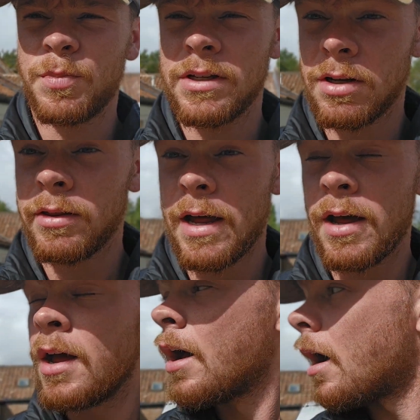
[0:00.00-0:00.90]
bits like that,
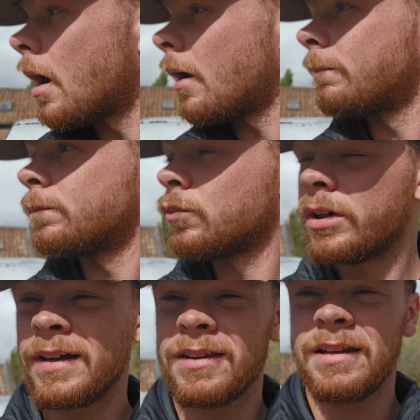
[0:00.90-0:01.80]

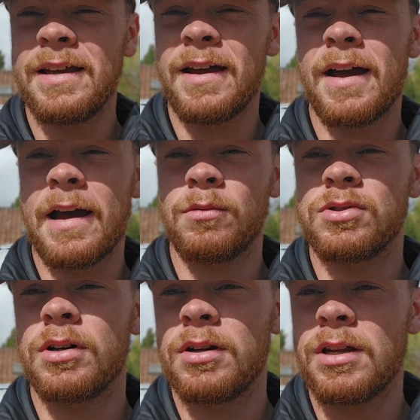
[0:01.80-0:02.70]
really get the
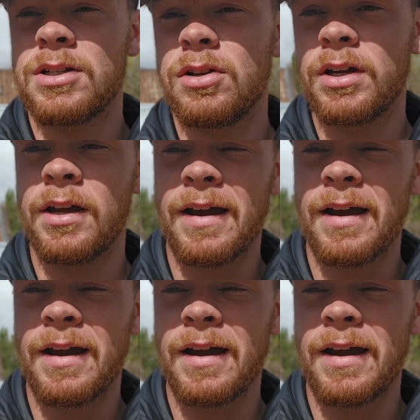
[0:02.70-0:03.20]
outside of this looking